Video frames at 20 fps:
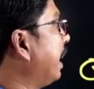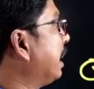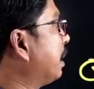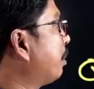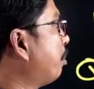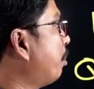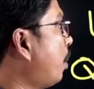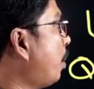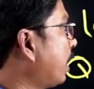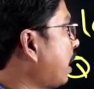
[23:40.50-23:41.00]

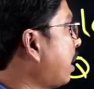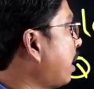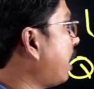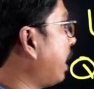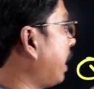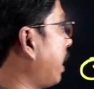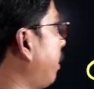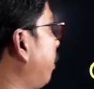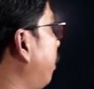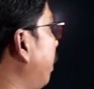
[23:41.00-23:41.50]
is more than
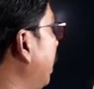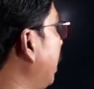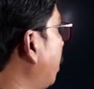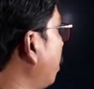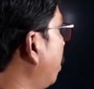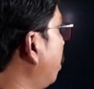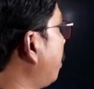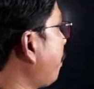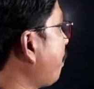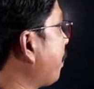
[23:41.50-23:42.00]
that of
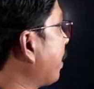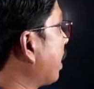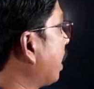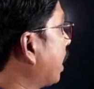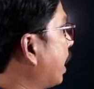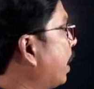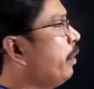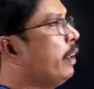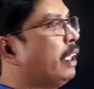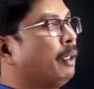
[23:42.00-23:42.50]
V2,
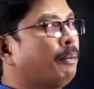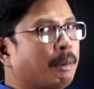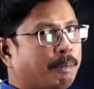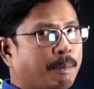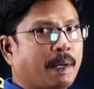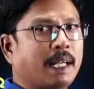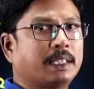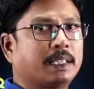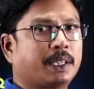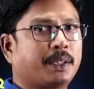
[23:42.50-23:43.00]
Q will be
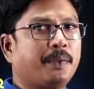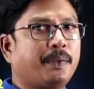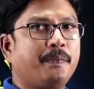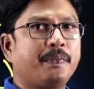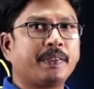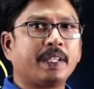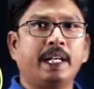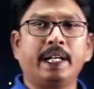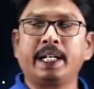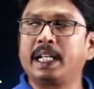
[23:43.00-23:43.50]
positive.
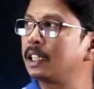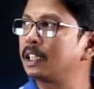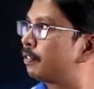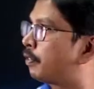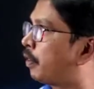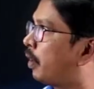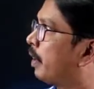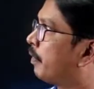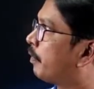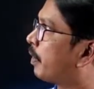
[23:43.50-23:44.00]
It is
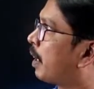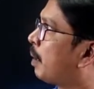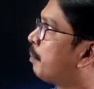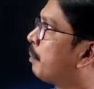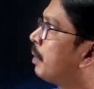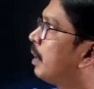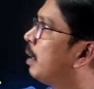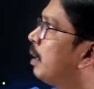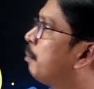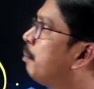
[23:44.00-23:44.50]
flowing
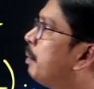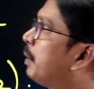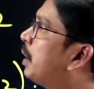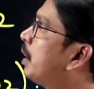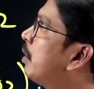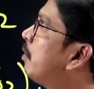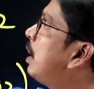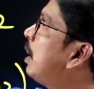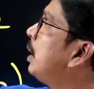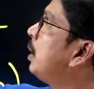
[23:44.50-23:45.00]
from
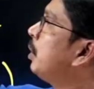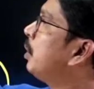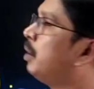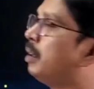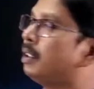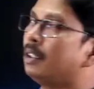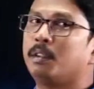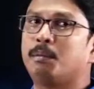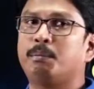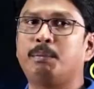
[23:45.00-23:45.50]
mission 1
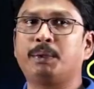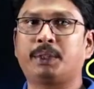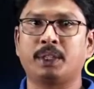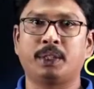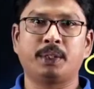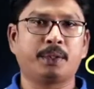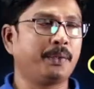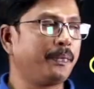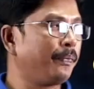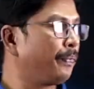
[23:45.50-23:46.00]
to
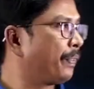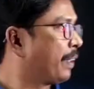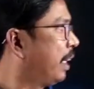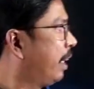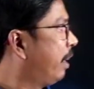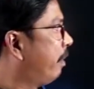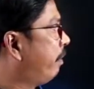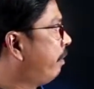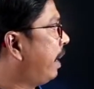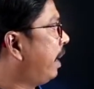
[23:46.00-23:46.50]
mission 2.
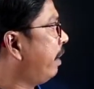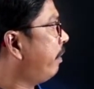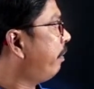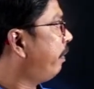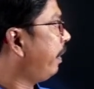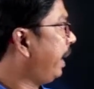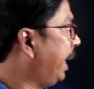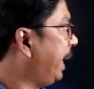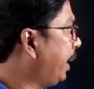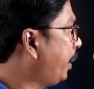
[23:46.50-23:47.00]
When
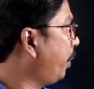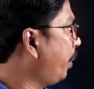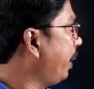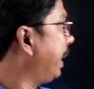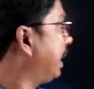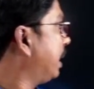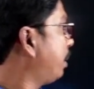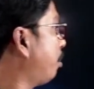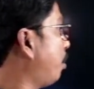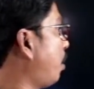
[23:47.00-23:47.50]
V2
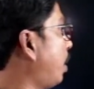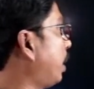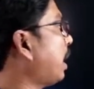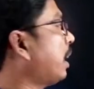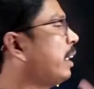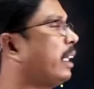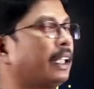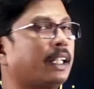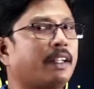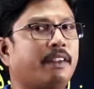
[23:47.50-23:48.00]
is more
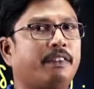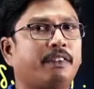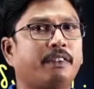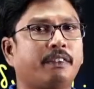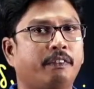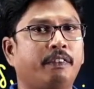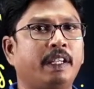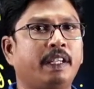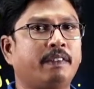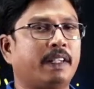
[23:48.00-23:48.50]
than that of
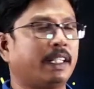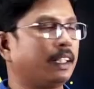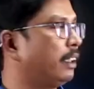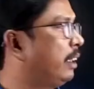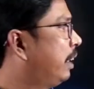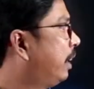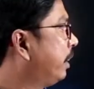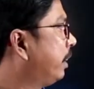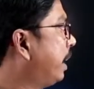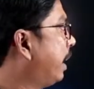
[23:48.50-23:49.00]
V1,
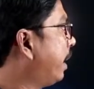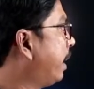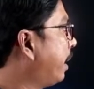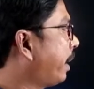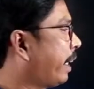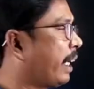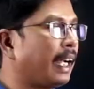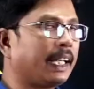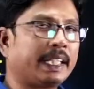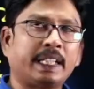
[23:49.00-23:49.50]
then
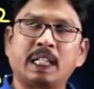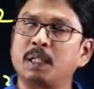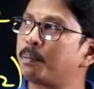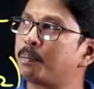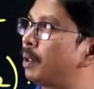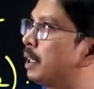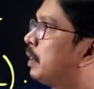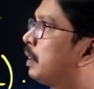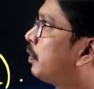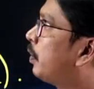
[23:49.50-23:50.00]
reactive
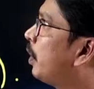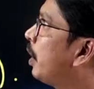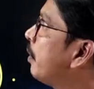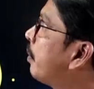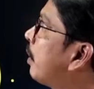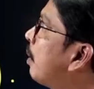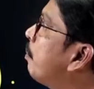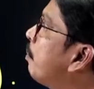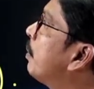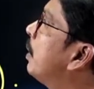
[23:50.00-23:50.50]
power is flowing
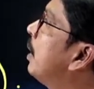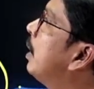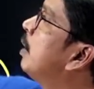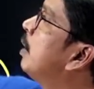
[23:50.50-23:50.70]
from